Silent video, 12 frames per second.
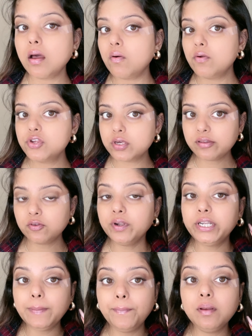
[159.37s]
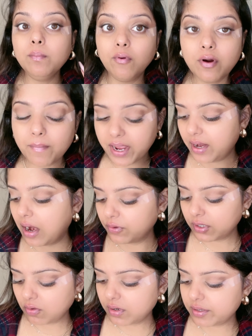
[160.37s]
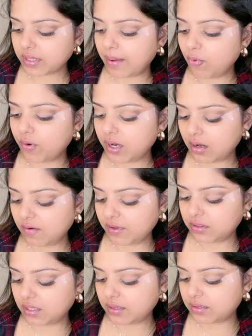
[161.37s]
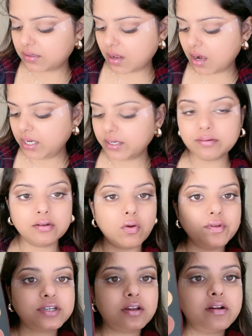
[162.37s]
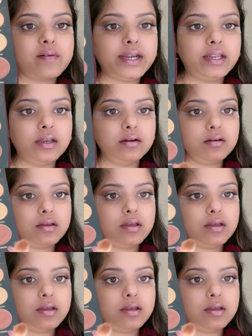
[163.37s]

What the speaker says: Now just to deepen more my outer corners, I'm going in with this undisclosed color right here.